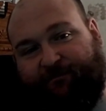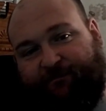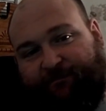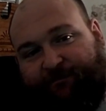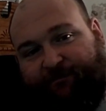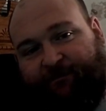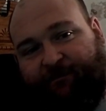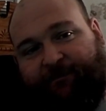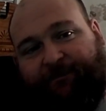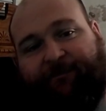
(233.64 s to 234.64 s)

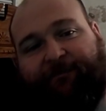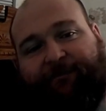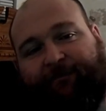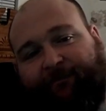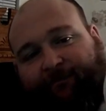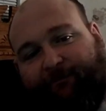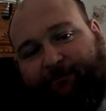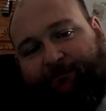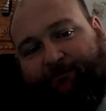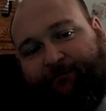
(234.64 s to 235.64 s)

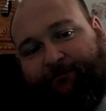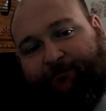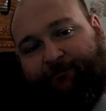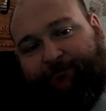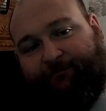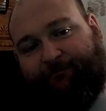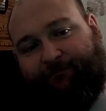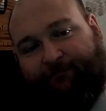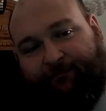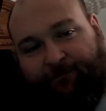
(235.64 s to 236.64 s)
[no speech]